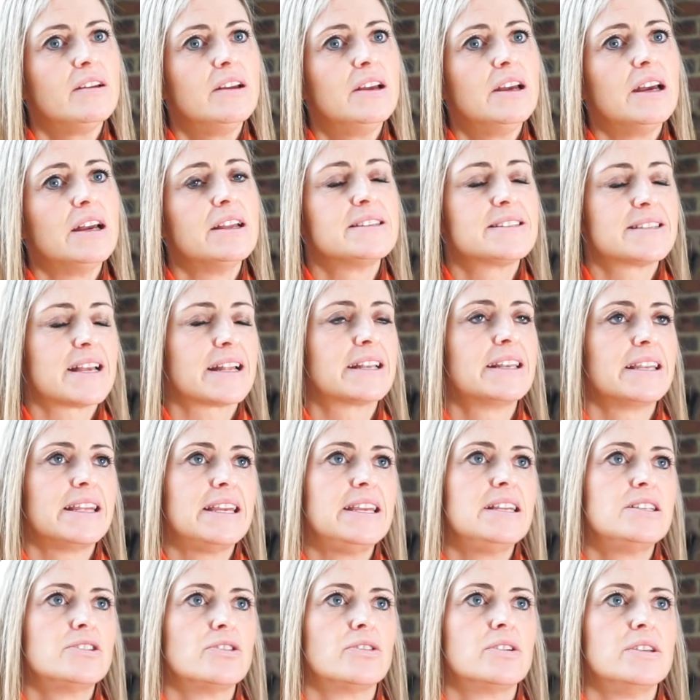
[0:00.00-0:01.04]
And
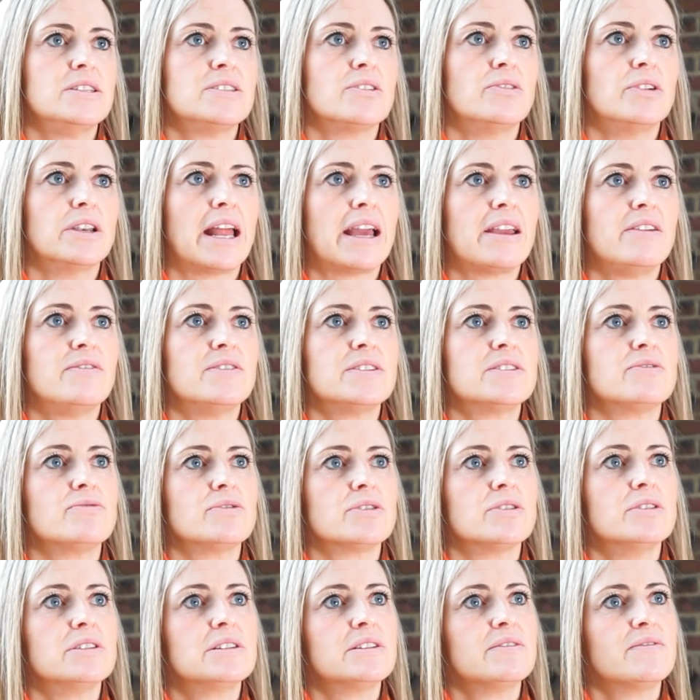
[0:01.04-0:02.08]
sadly he took his own life as a
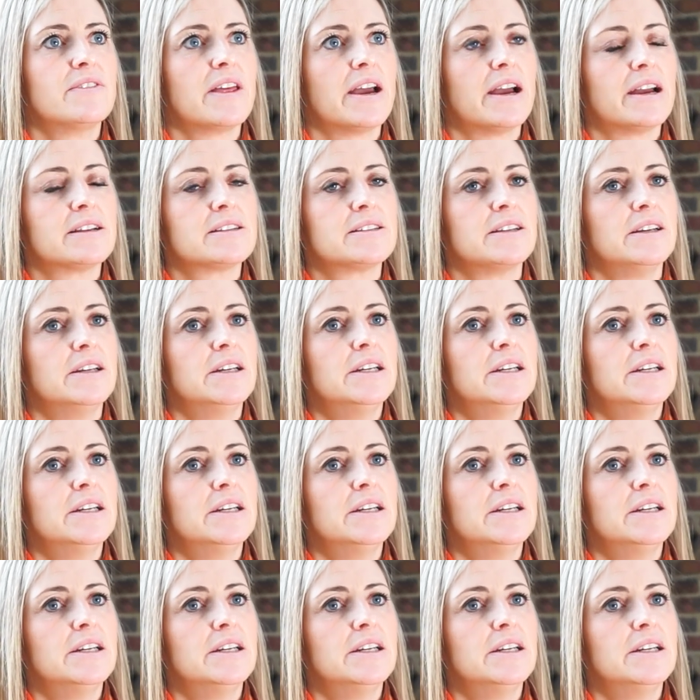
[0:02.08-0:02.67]
result of that.